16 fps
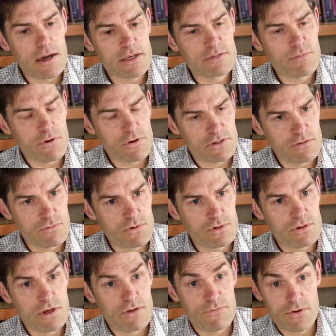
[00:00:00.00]
is
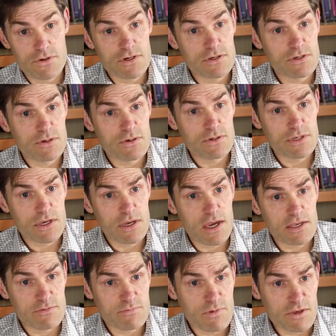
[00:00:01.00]
possible if you're just using,
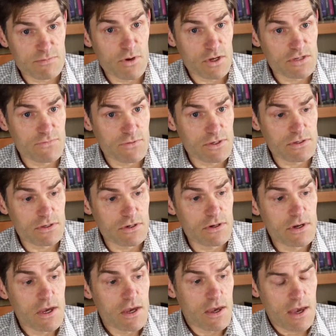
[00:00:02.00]
as most of us
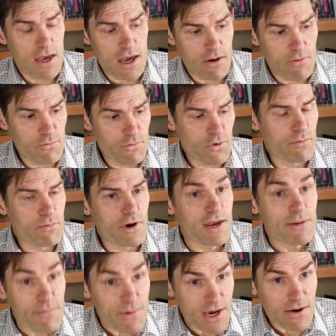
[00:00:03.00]
do, our raw
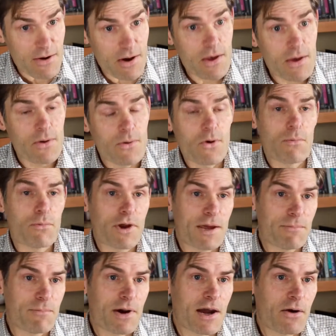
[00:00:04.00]
brain power, or
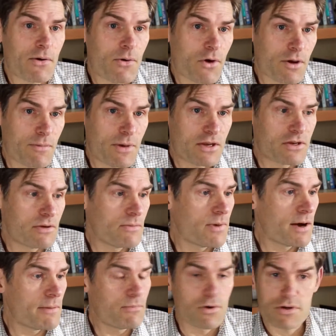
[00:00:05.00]
brain power augmented
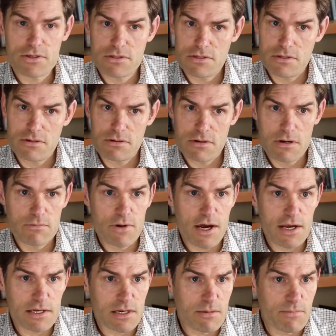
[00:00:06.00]
by books and
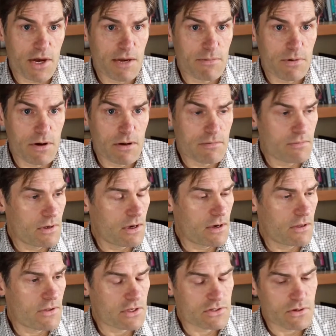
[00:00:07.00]
writing, paper,
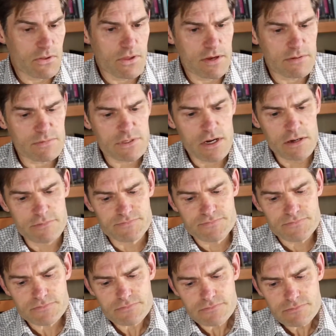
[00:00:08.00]
that sort of thing. So
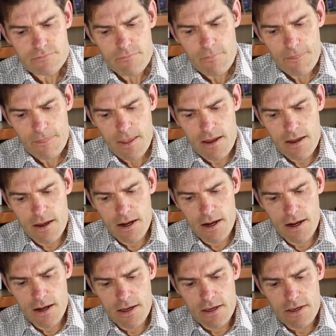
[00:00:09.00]

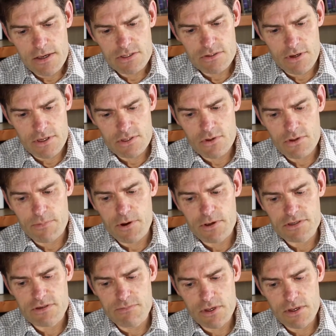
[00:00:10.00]
I saw the
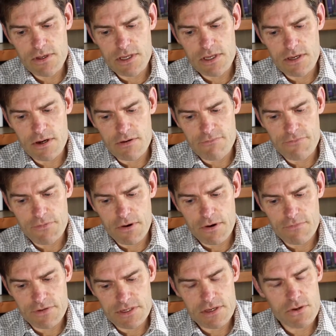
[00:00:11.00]
possibility of
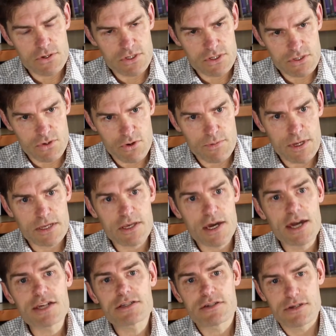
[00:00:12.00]
intelligence
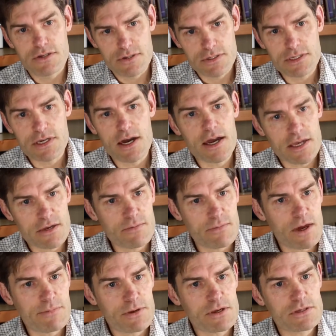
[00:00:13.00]
augmentation using
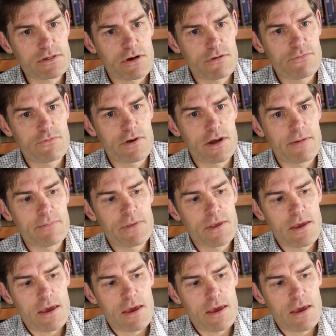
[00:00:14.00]
argument mapping software.